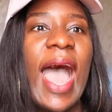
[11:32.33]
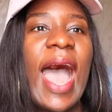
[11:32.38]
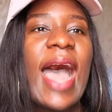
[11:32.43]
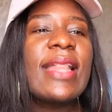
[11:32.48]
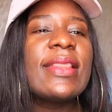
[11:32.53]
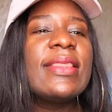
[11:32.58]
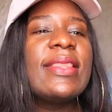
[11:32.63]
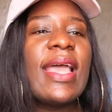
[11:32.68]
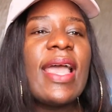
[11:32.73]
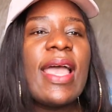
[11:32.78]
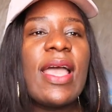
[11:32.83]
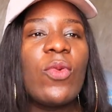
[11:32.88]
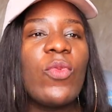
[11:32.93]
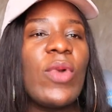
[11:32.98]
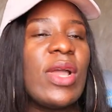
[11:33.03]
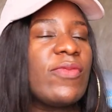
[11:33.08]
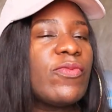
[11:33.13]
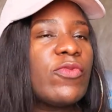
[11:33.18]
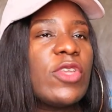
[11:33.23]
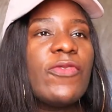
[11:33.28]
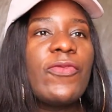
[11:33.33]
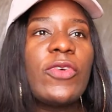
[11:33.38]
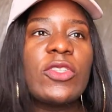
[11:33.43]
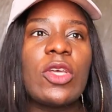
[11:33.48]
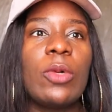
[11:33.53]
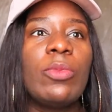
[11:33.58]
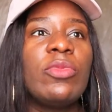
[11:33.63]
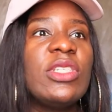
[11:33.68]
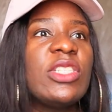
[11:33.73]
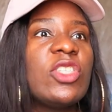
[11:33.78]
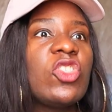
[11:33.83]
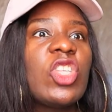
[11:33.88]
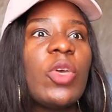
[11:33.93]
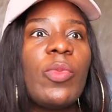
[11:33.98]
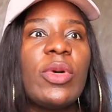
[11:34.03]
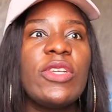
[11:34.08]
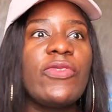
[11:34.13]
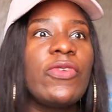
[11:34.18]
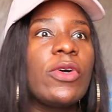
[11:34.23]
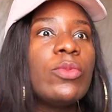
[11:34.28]
And then when, if for some reason
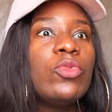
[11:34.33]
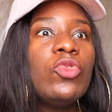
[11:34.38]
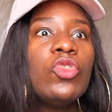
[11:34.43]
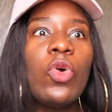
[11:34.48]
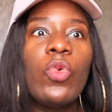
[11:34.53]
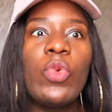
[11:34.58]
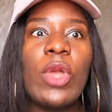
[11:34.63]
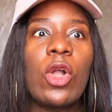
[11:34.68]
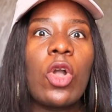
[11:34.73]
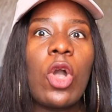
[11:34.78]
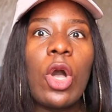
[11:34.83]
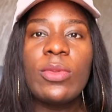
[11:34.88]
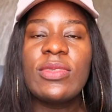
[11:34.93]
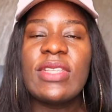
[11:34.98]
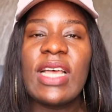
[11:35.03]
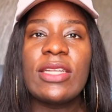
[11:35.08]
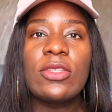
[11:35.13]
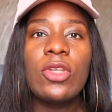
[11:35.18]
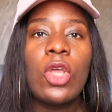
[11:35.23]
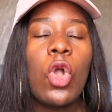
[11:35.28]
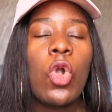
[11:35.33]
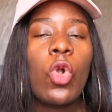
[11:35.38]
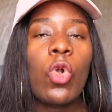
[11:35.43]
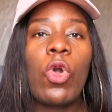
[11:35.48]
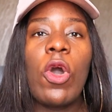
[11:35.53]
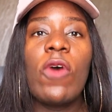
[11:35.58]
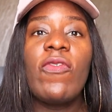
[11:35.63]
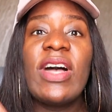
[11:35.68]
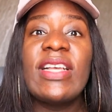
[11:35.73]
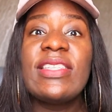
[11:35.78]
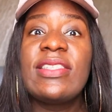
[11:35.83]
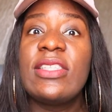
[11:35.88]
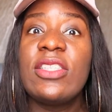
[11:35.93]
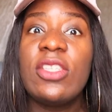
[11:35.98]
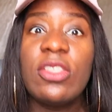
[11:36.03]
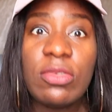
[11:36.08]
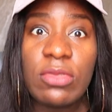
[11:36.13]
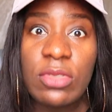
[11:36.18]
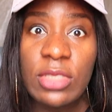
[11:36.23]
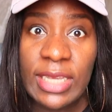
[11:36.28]
somebody from nowhere comes and covers
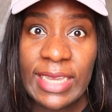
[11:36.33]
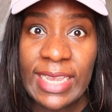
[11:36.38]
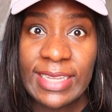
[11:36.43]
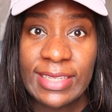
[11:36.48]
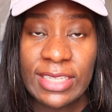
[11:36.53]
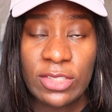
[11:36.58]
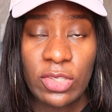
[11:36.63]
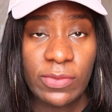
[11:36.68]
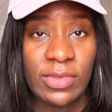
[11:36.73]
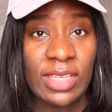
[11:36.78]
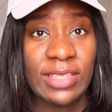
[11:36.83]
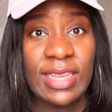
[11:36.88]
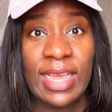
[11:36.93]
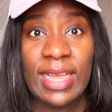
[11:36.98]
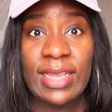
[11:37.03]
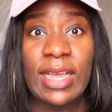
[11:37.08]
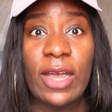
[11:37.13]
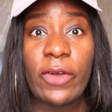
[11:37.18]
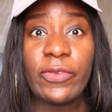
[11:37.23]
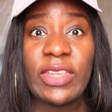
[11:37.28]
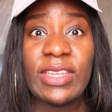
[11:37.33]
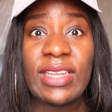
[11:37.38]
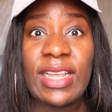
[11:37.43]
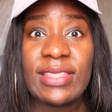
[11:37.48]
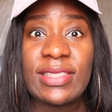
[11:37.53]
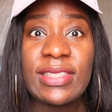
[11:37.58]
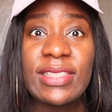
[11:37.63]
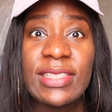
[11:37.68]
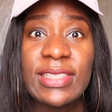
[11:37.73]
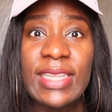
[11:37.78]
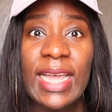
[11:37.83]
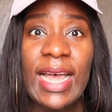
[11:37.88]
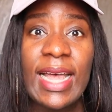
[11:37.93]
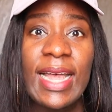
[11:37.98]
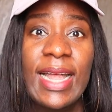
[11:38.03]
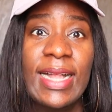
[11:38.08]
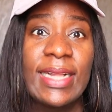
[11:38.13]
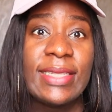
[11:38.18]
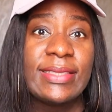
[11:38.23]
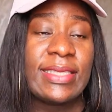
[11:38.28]
the nakedness of their
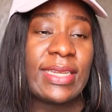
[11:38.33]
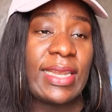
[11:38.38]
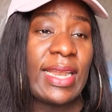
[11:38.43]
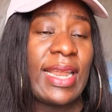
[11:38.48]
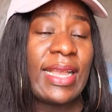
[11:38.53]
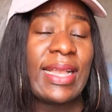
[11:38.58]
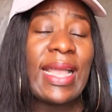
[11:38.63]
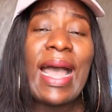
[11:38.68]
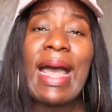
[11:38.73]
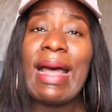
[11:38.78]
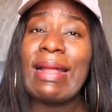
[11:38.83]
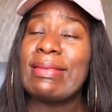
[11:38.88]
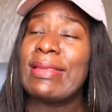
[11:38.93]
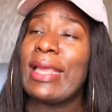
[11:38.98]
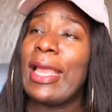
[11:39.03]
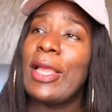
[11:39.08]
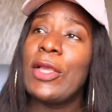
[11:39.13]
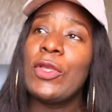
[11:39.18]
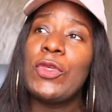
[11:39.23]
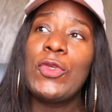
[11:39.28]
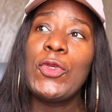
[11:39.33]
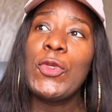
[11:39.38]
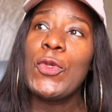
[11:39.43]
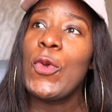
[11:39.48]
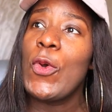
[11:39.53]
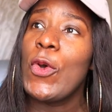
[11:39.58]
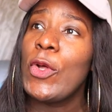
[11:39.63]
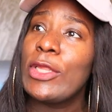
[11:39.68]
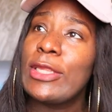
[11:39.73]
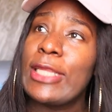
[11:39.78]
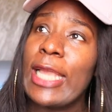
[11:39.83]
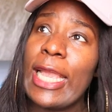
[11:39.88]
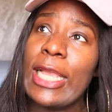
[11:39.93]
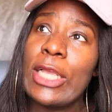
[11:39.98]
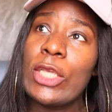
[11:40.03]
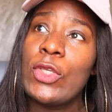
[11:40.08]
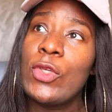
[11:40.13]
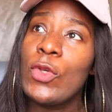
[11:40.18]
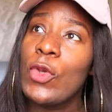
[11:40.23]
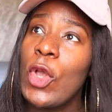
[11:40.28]
sister, they're not like, ah, thank
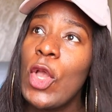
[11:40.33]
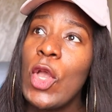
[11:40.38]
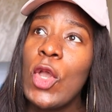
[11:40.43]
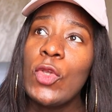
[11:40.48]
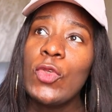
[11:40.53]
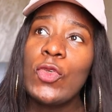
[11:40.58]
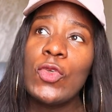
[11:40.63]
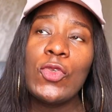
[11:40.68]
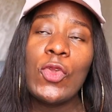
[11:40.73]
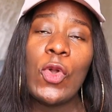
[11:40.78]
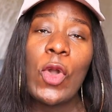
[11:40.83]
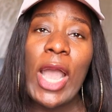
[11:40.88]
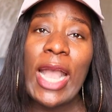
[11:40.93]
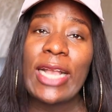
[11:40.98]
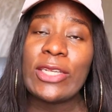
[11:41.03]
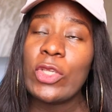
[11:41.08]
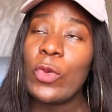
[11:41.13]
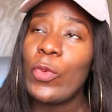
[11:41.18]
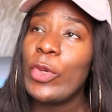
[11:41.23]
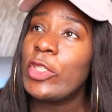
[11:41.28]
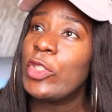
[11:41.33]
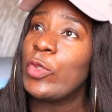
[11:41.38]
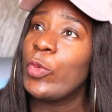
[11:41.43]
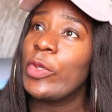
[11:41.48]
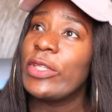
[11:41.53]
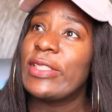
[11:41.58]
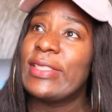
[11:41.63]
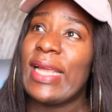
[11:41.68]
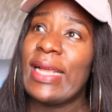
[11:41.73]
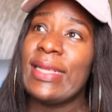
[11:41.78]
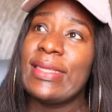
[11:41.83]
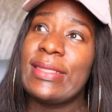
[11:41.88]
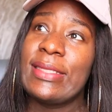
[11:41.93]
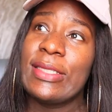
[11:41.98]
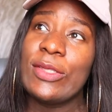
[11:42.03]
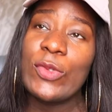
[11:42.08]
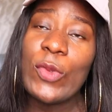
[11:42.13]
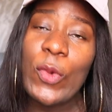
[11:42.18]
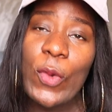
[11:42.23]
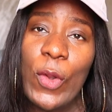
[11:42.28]
you, you know, I saw when she was
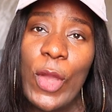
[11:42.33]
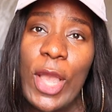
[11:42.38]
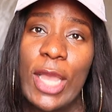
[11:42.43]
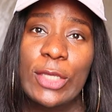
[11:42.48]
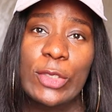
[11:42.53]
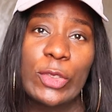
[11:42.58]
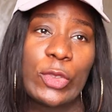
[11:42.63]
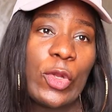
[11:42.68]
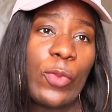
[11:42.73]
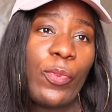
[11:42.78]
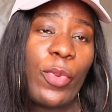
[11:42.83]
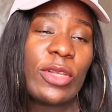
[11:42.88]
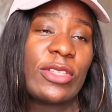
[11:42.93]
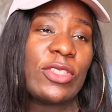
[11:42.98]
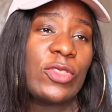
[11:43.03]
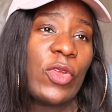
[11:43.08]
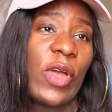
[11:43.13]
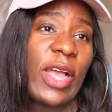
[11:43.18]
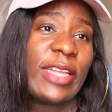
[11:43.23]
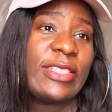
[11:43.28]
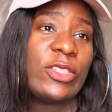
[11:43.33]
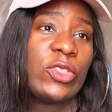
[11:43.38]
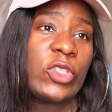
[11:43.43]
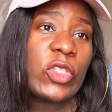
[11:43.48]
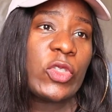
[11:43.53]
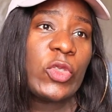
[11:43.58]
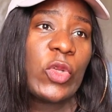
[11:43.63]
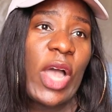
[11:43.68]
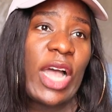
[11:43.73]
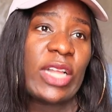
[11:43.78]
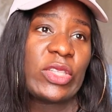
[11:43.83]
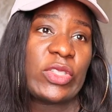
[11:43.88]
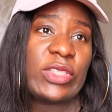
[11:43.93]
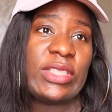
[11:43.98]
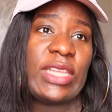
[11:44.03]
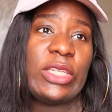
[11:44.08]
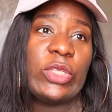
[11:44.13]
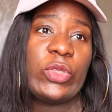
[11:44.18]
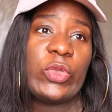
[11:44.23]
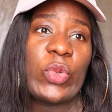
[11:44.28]
dancing, but you know, I didn't just know how
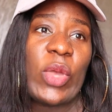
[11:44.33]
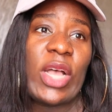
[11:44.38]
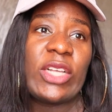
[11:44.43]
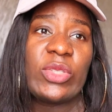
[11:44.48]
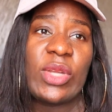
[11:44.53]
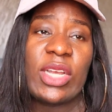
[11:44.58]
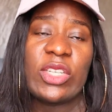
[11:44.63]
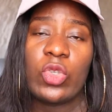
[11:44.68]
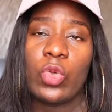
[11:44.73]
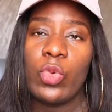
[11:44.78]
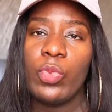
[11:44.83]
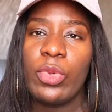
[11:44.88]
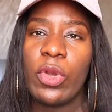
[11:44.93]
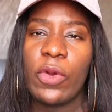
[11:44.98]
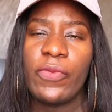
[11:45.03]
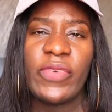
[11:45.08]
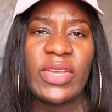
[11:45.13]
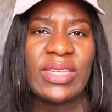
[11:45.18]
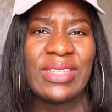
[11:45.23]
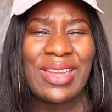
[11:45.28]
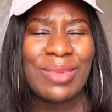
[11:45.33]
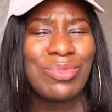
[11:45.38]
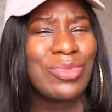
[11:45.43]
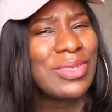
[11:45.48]
to tell it to her so that she won't be offended.